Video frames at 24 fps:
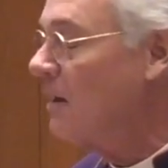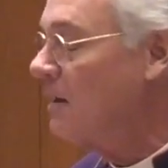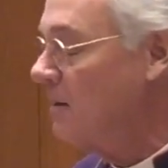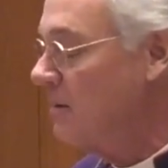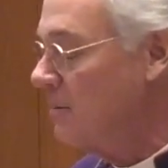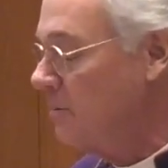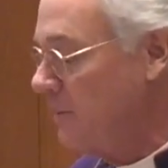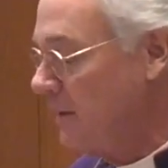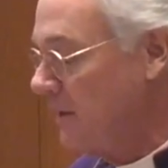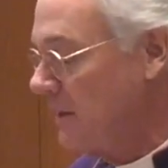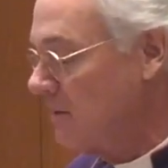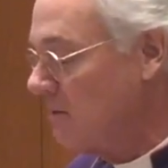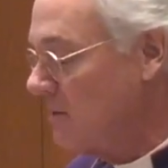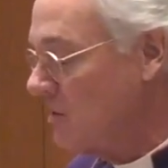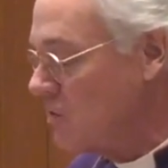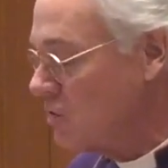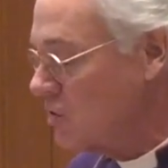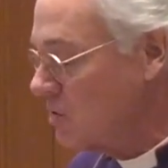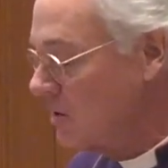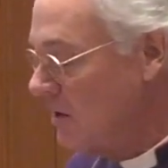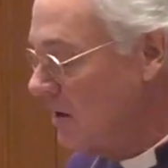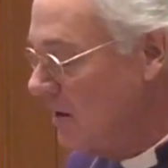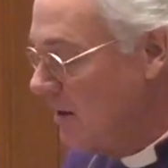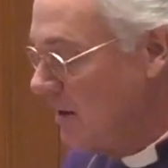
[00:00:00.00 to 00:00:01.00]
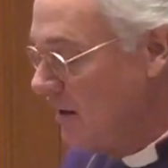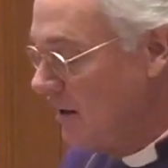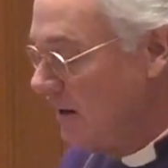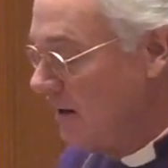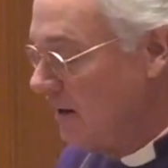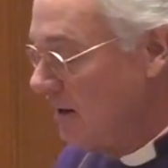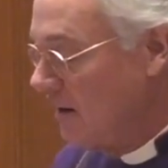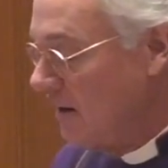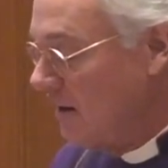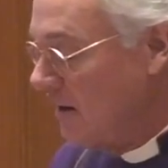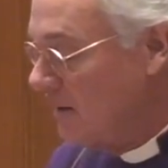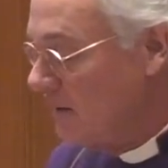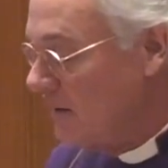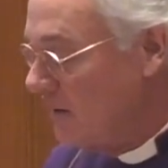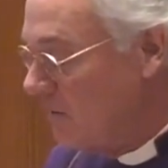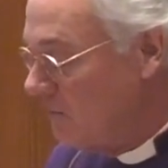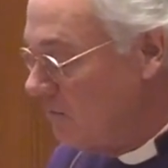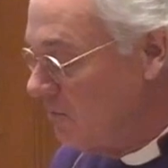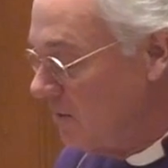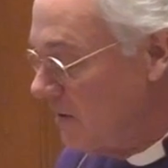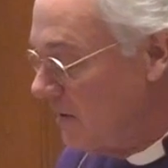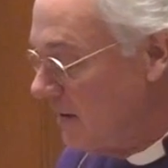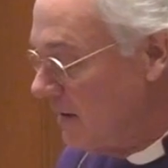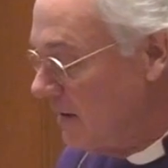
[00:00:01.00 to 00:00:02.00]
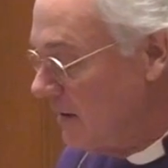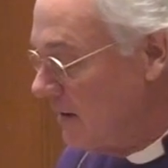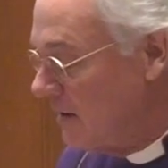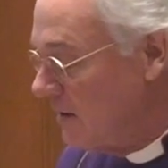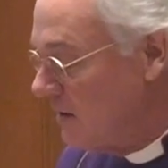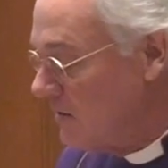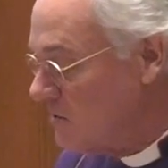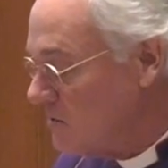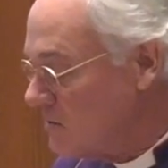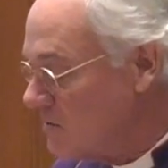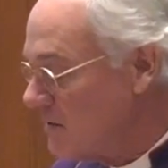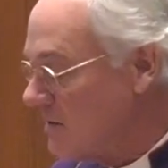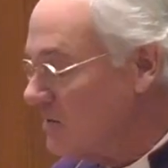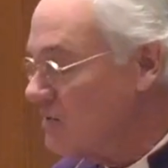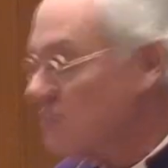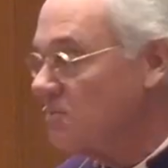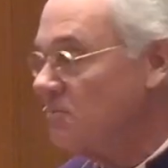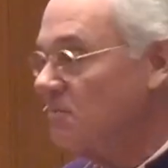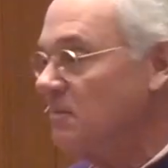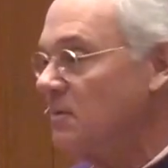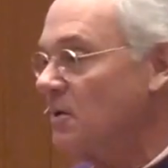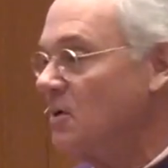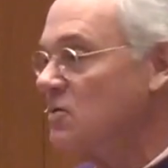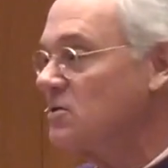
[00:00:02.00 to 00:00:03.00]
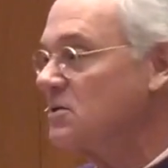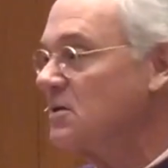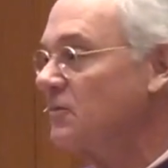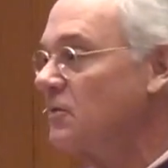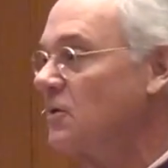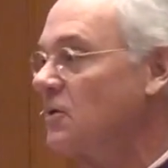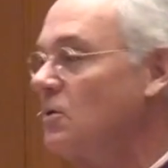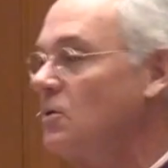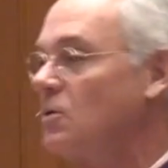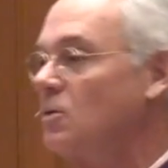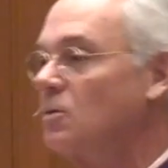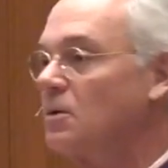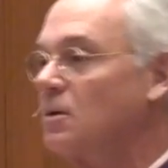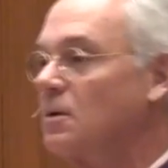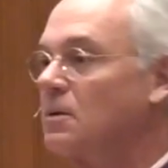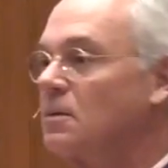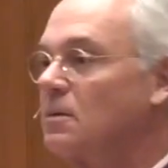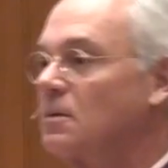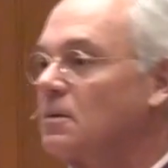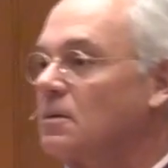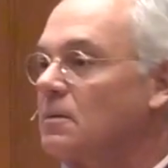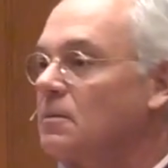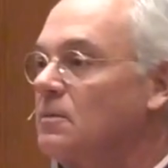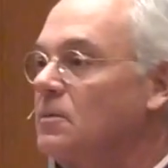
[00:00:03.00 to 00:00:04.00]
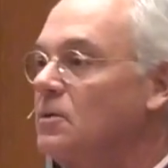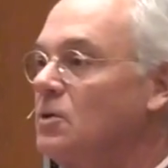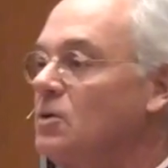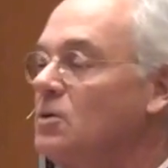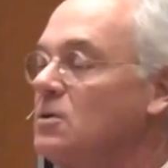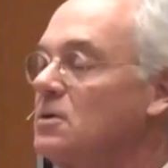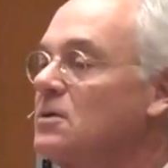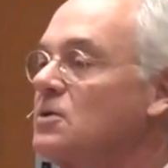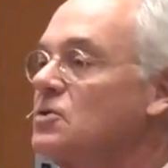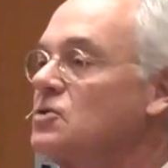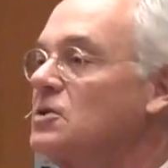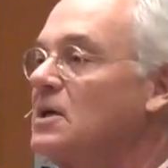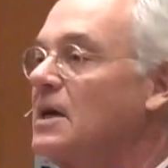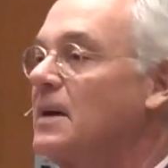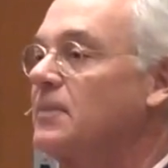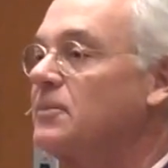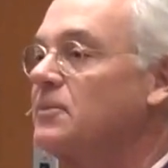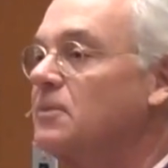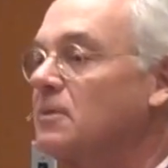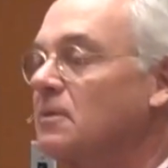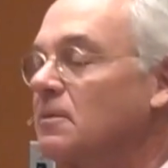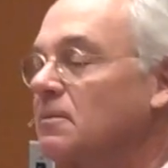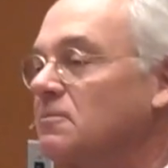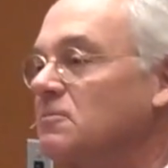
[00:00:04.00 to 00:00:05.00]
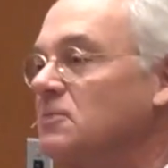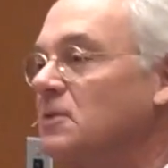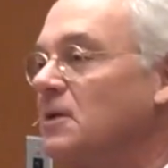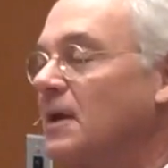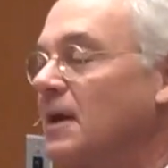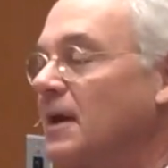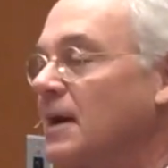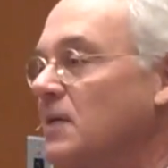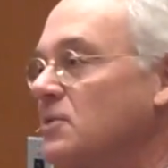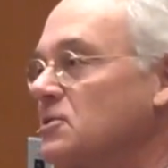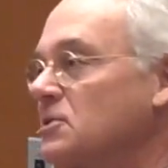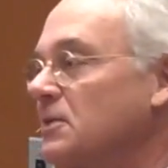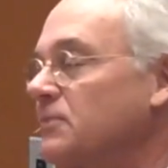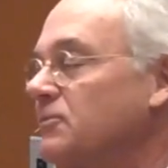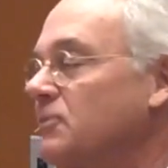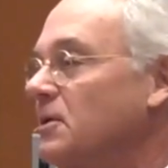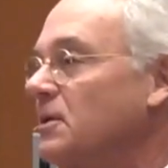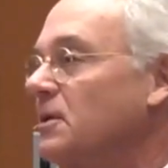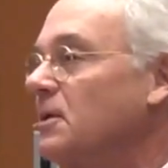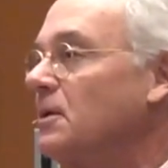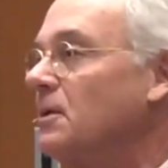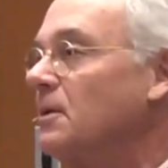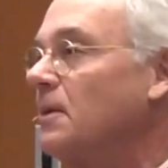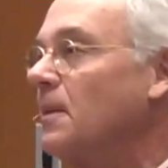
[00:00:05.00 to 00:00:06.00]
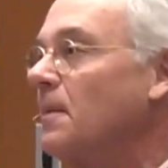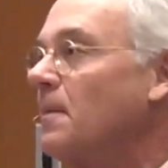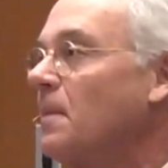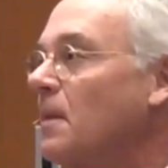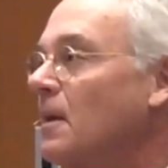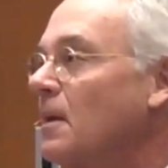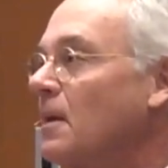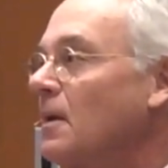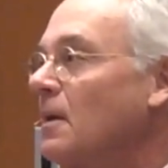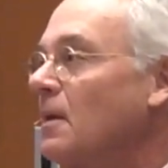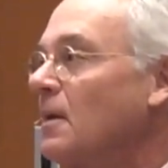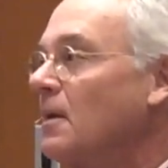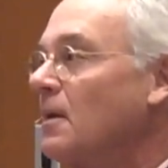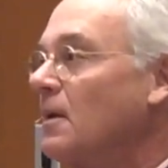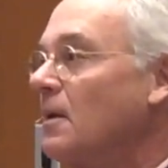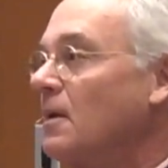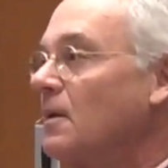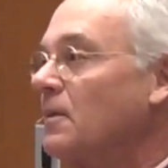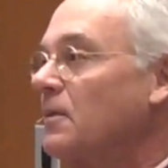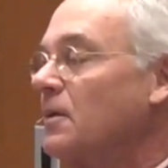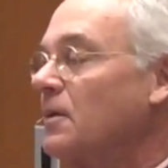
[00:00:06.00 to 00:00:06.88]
parish. It really is, as those of you who are new to the chapter realize every year, the